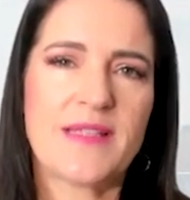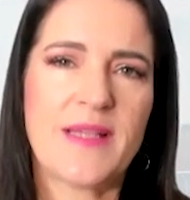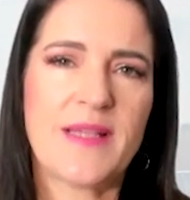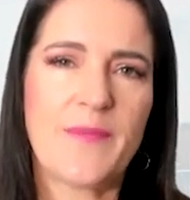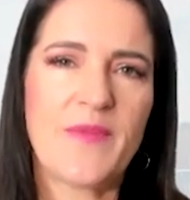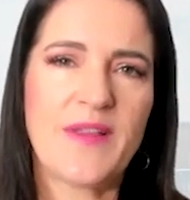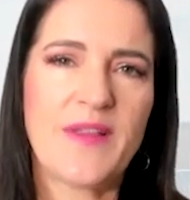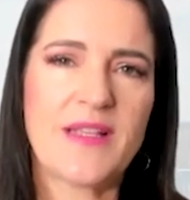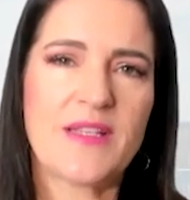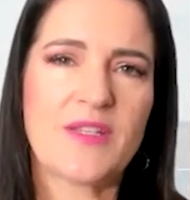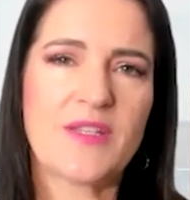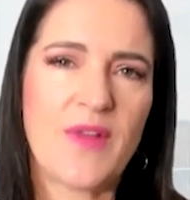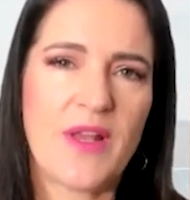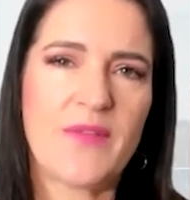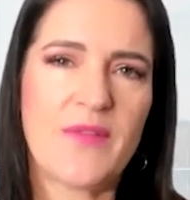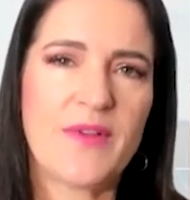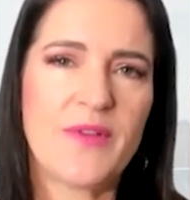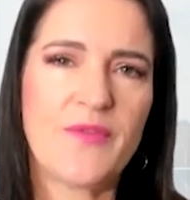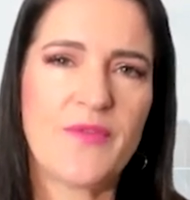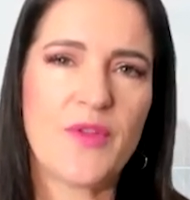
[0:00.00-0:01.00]
something that's
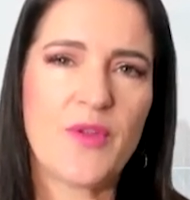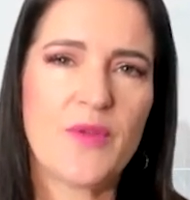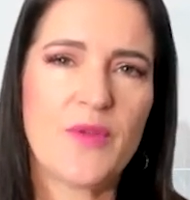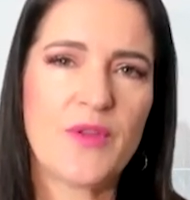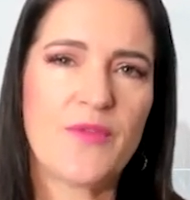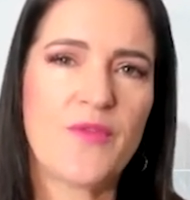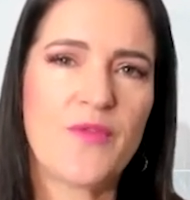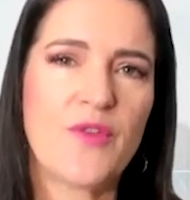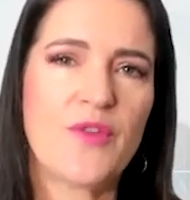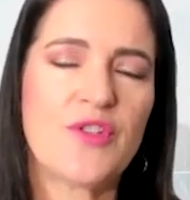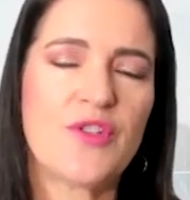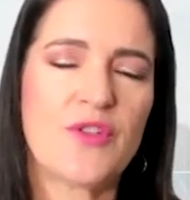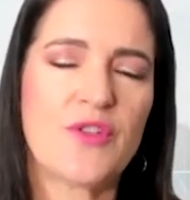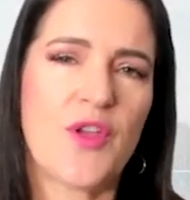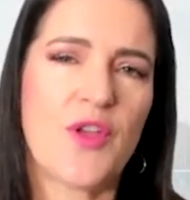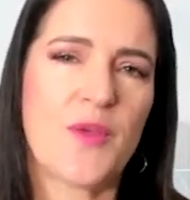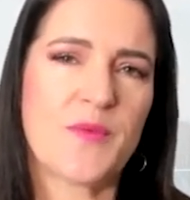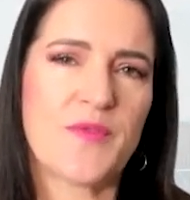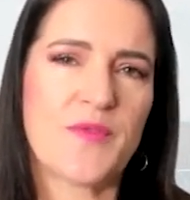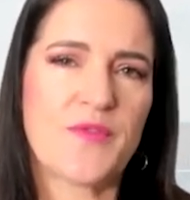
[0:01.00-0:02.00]
relevant for you in the future in
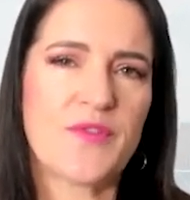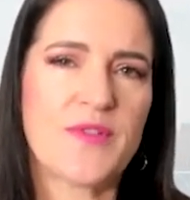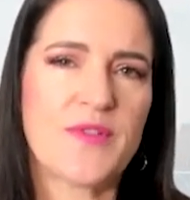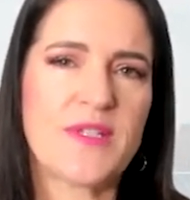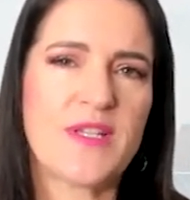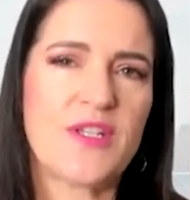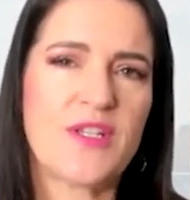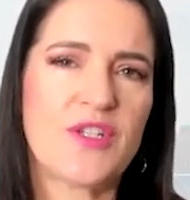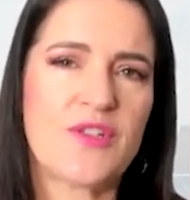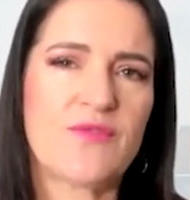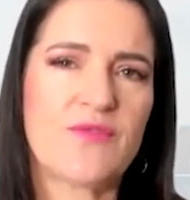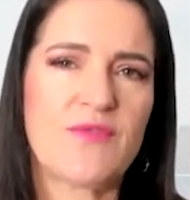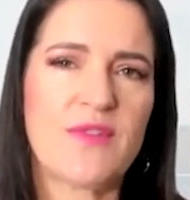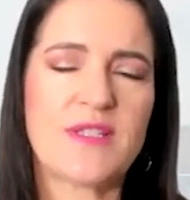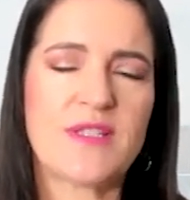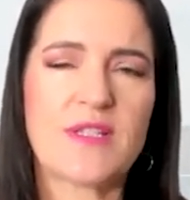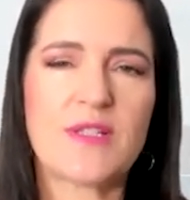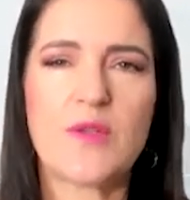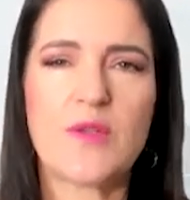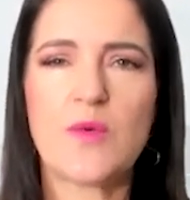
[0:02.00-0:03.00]
terms of transition
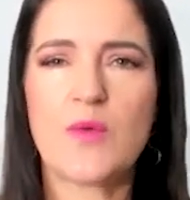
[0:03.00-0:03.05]
risk,